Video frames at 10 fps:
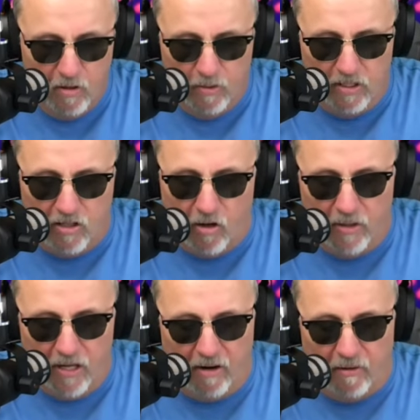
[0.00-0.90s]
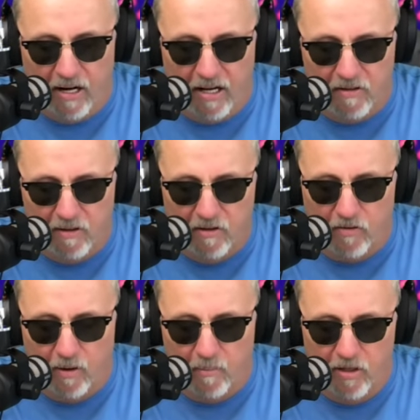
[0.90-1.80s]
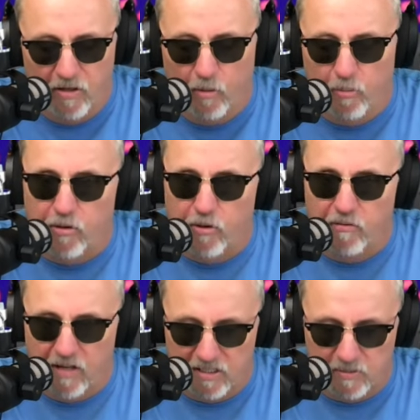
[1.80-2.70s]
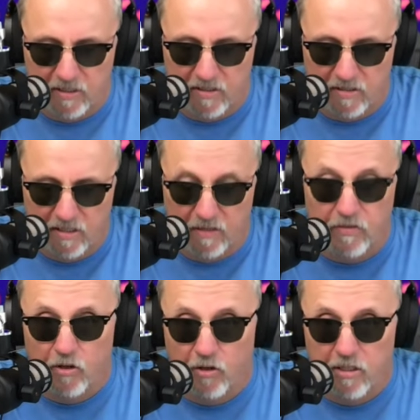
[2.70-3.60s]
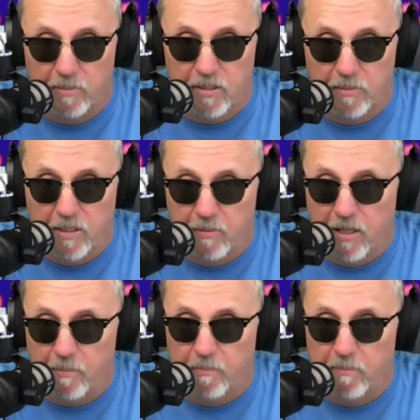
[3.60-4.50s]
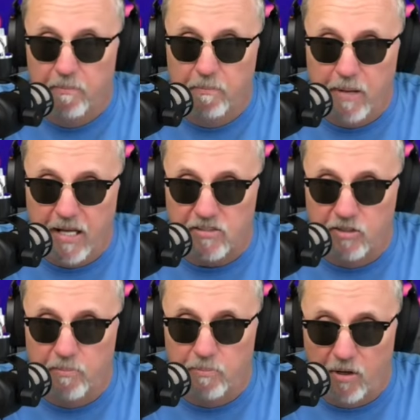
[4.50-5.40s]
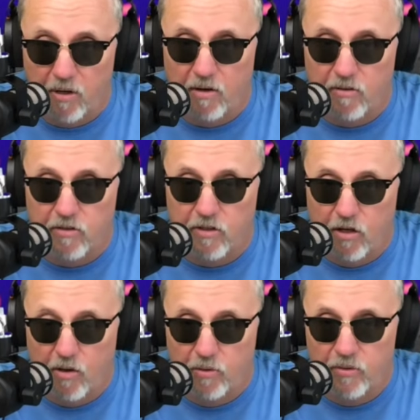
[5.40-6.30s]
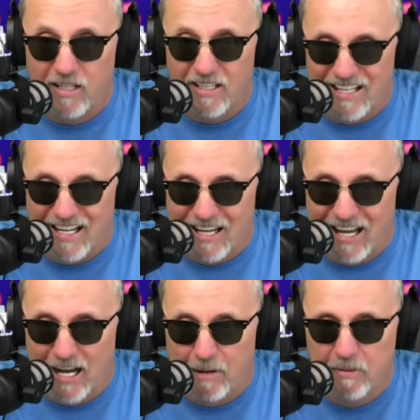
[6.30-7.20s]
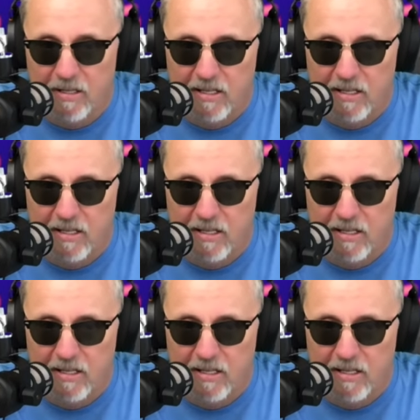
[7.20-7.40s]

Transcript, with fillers: With a gold I R A from Noble Gold Investments, if you go to w w w dot pastor paul gold dot com,